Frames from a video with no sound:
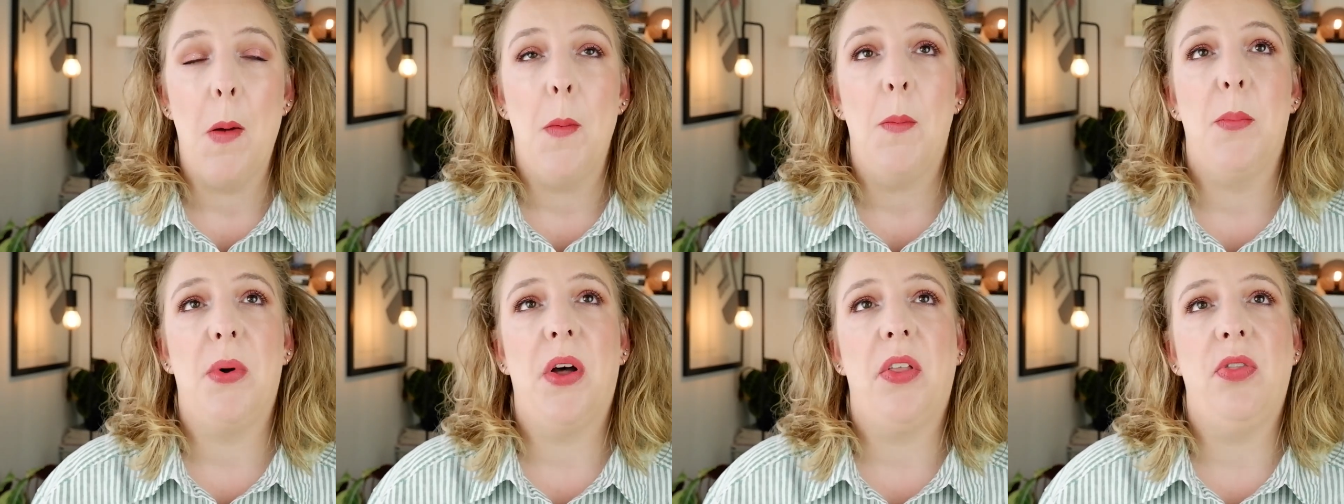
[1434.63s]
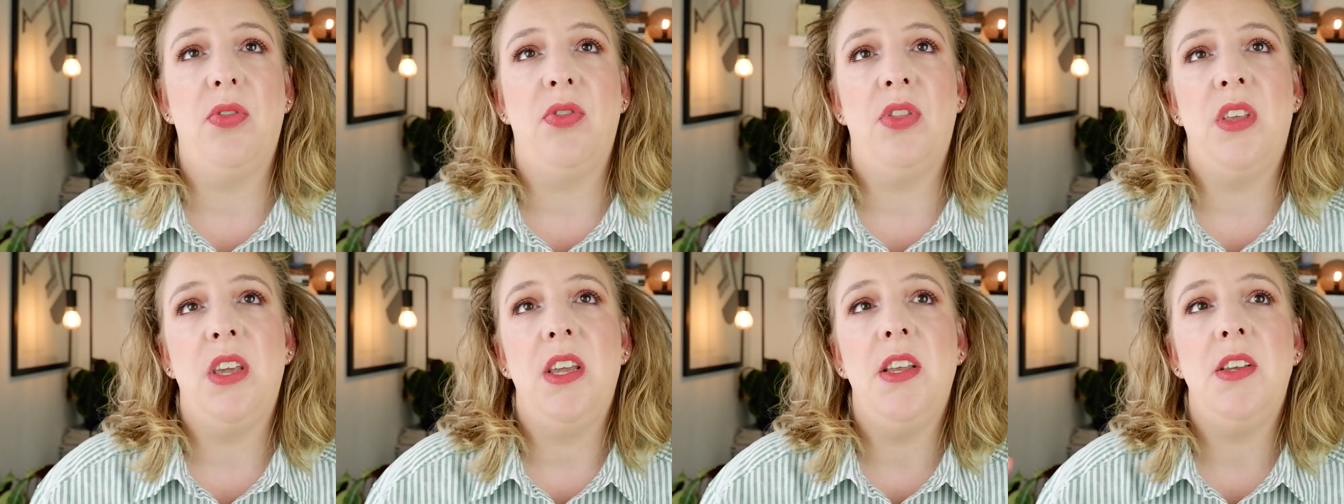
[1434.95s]

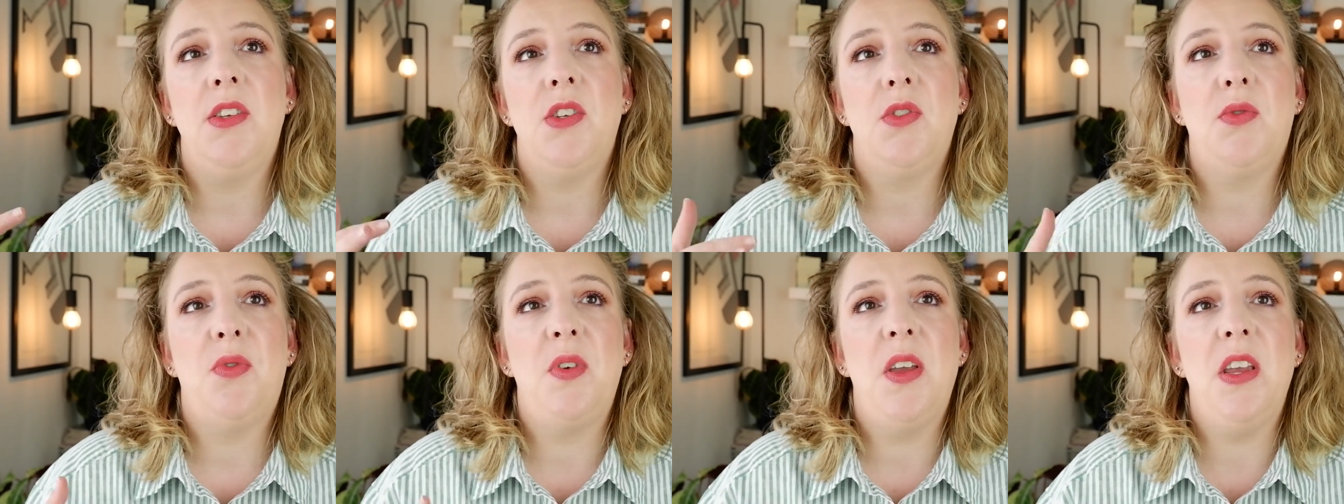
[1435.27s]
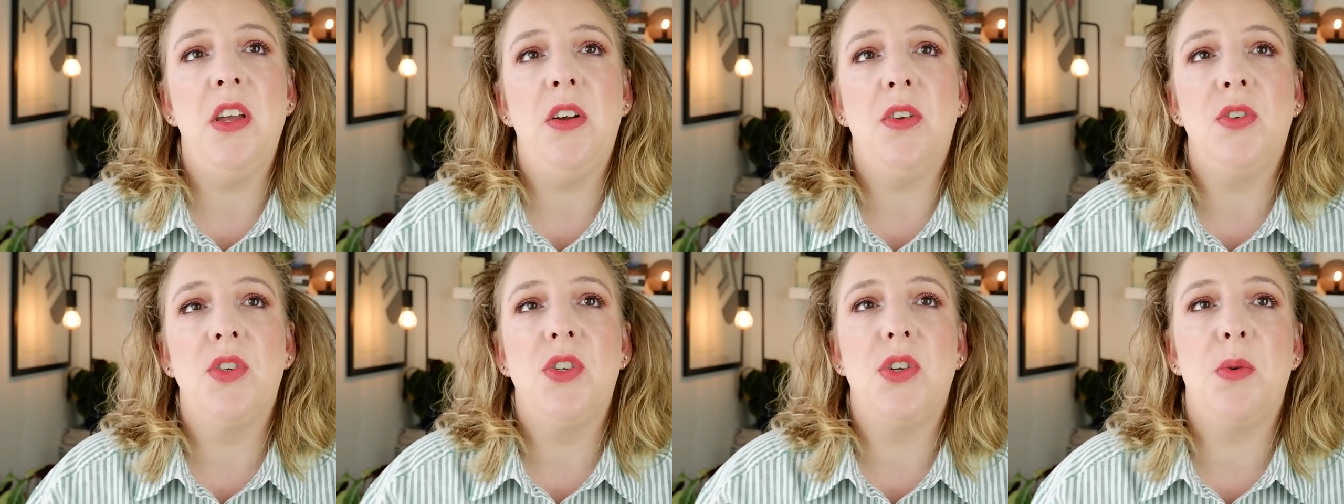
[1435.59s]
but these
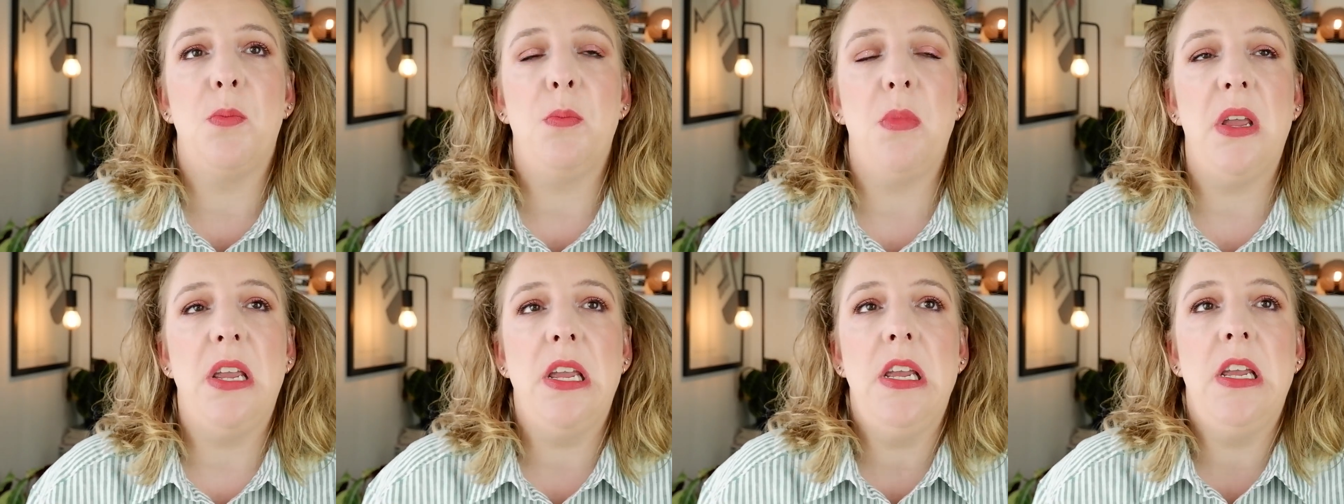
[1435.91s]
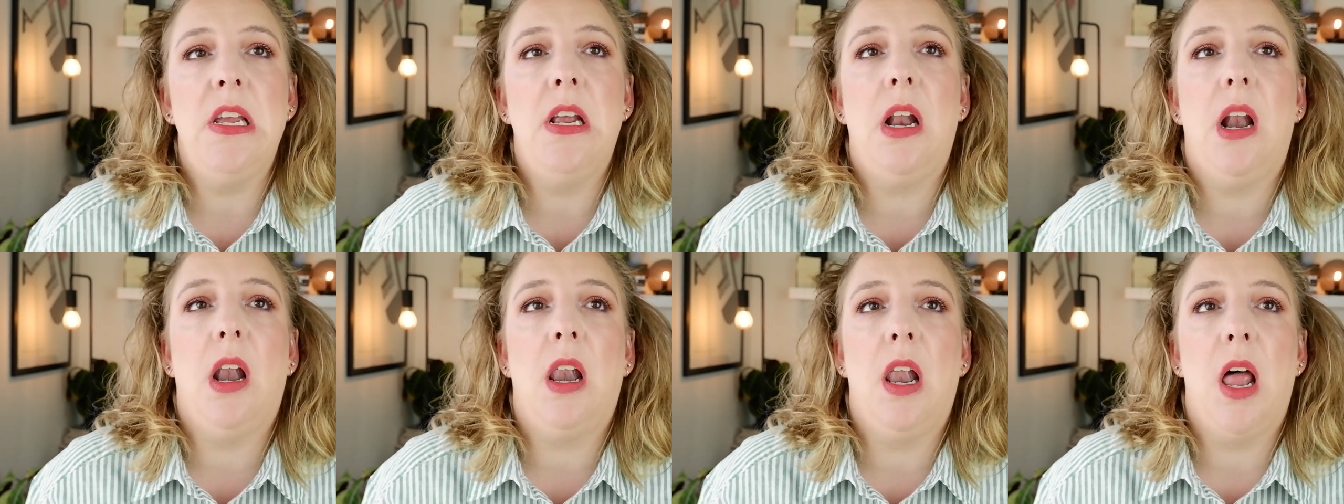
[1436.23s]
feel to
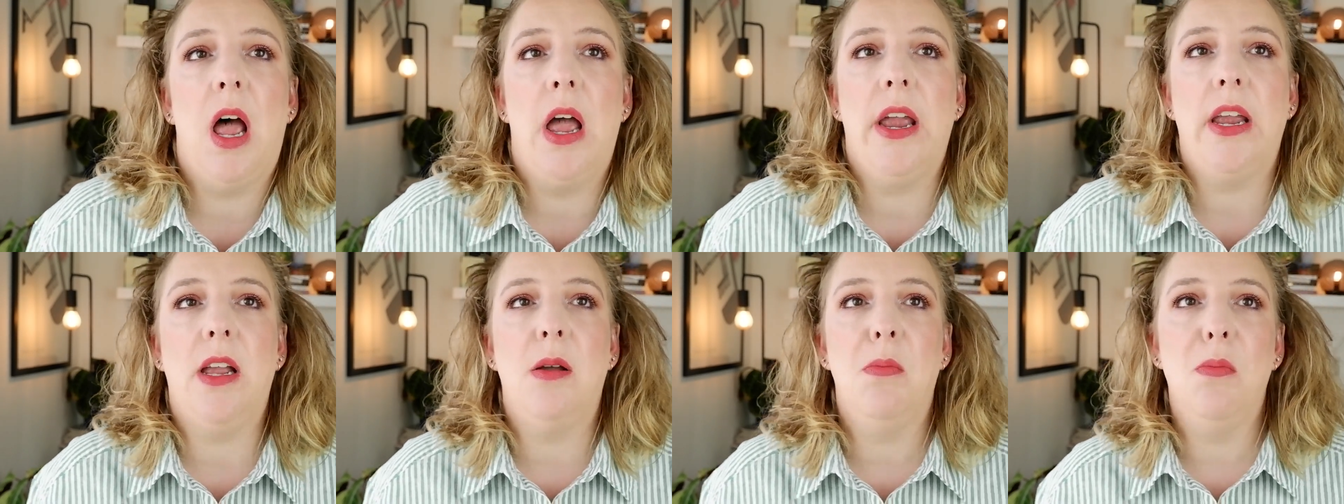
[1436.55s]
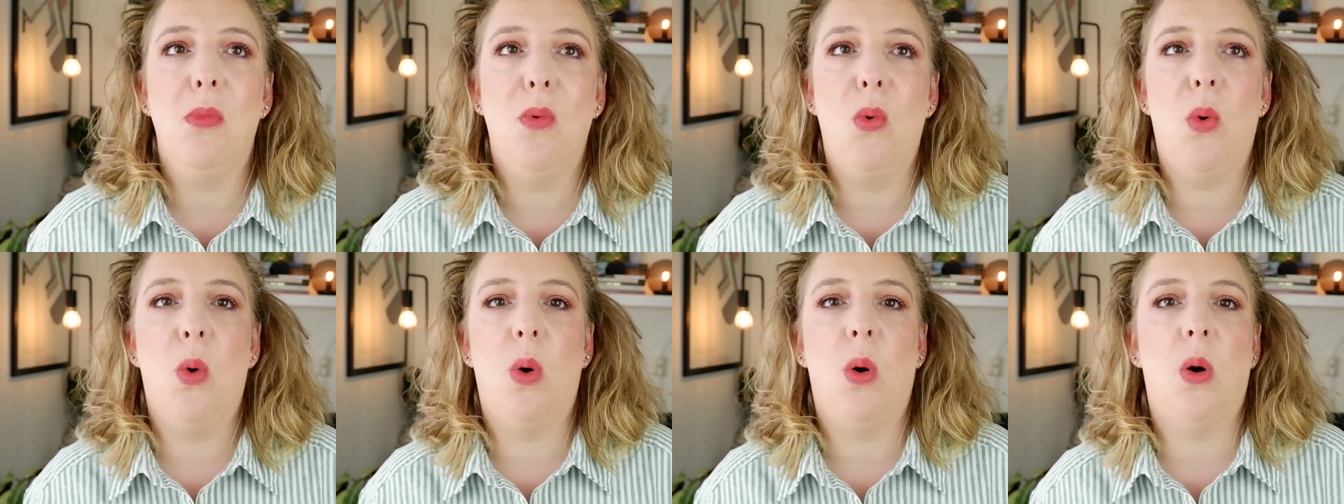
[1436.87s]
me like
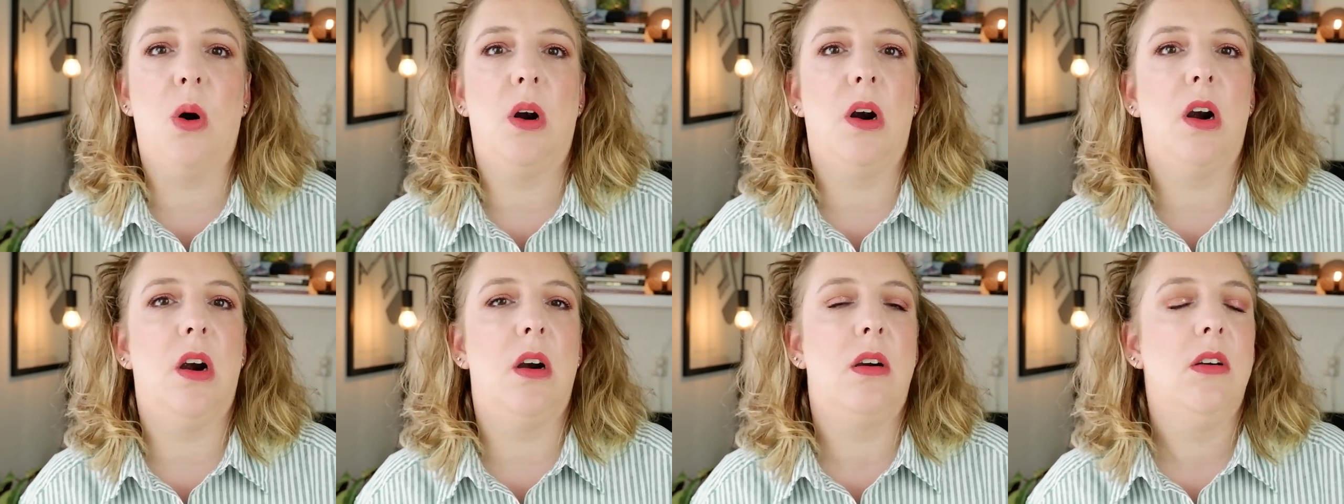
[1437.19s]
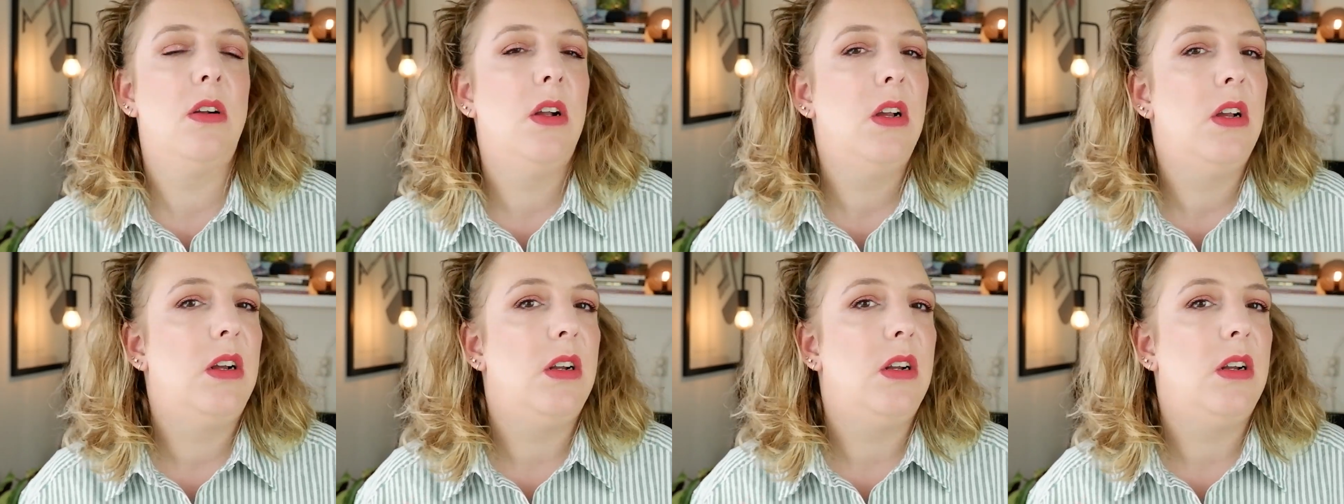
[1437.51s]
more